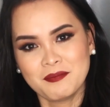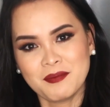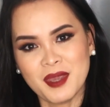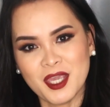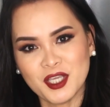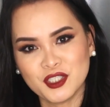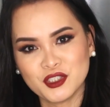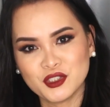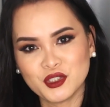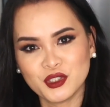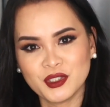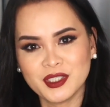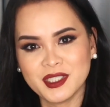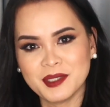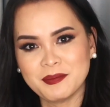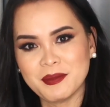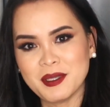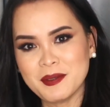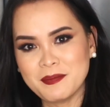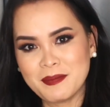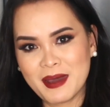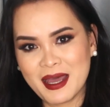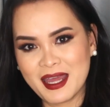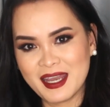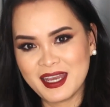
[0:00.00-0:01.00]
Make sure na
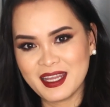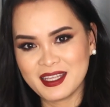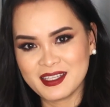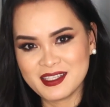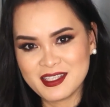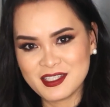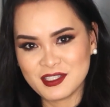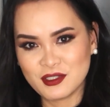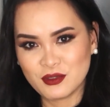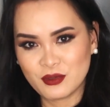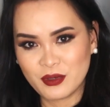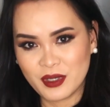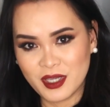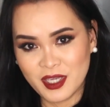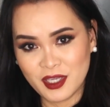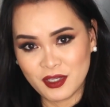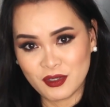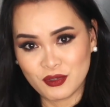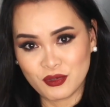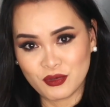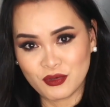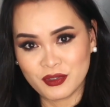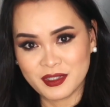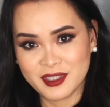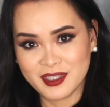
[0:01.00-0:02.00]
may balance yung
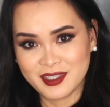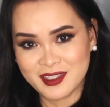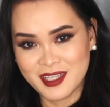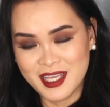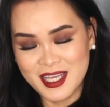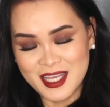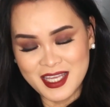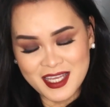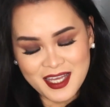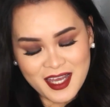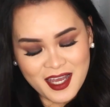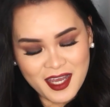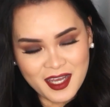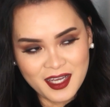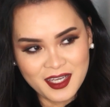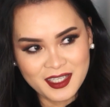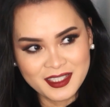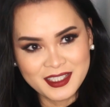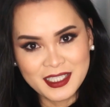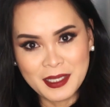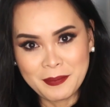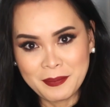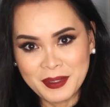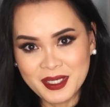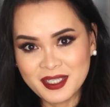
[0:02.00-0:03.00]
iyong
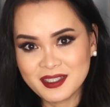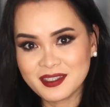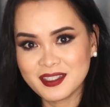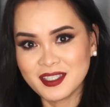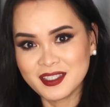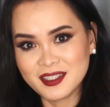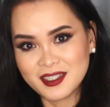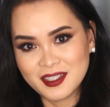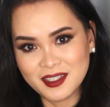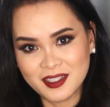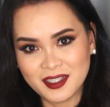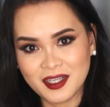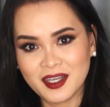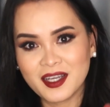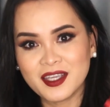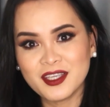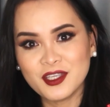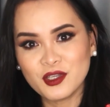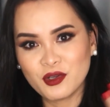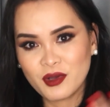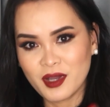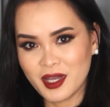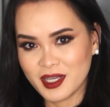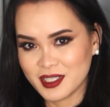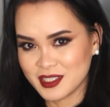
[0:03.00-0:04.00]
damit at yung
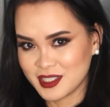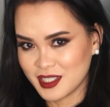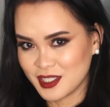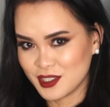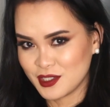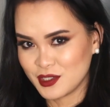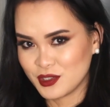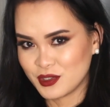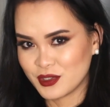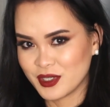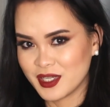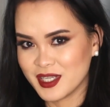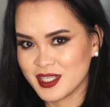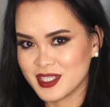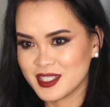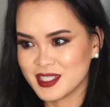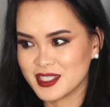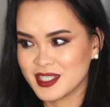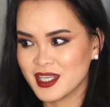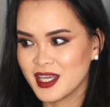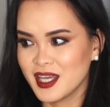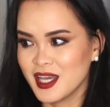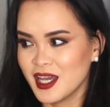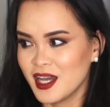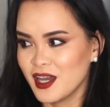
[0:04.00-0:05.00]
iyong
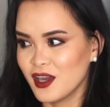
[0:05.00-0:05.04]
accessories.